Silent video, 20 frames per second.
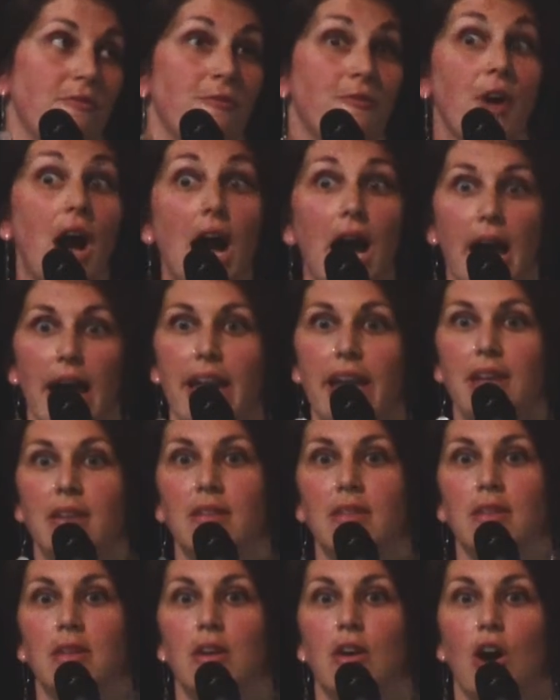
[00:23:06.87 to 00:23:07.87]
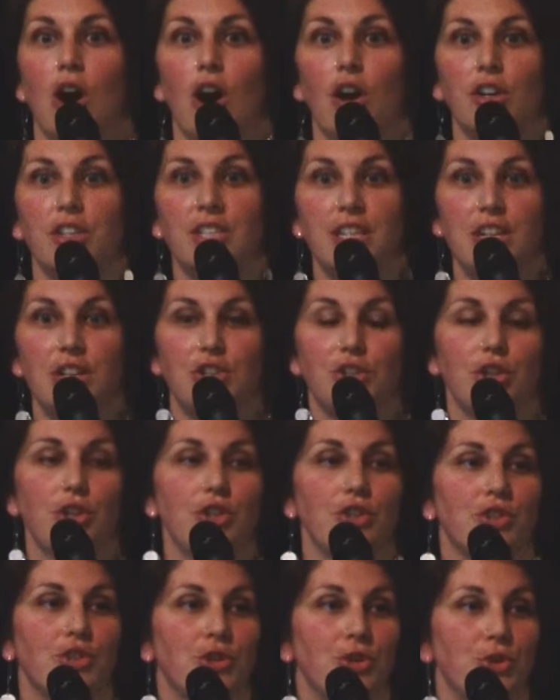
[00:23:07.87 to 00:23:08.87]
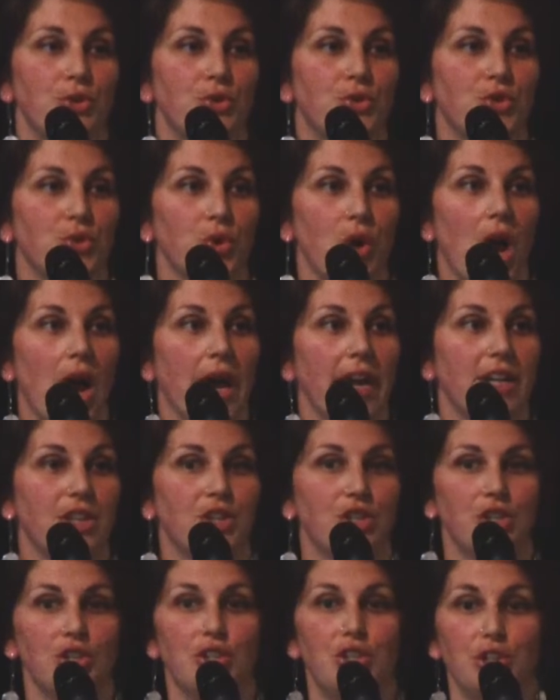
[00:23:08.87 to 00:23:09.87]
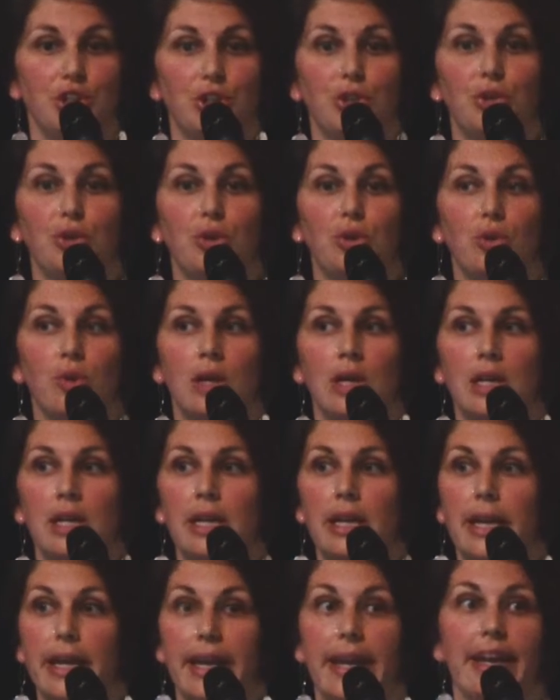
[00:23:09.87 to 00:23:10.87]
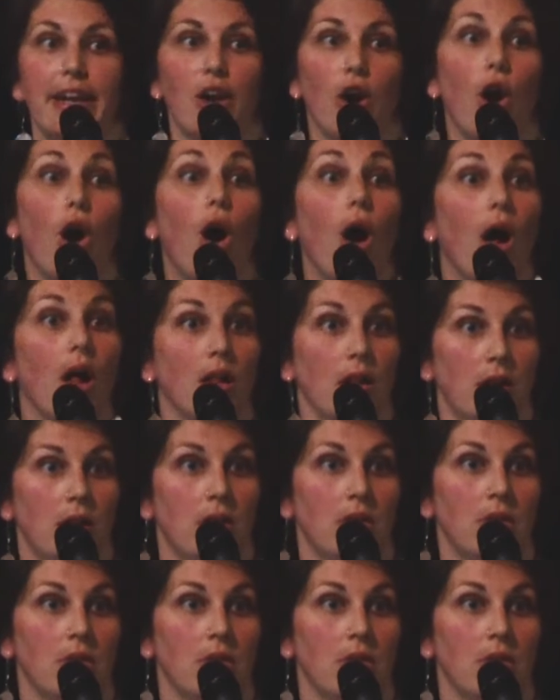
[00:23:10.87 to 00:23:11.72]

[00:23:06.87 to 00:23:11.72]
find are teachers who try to do it all.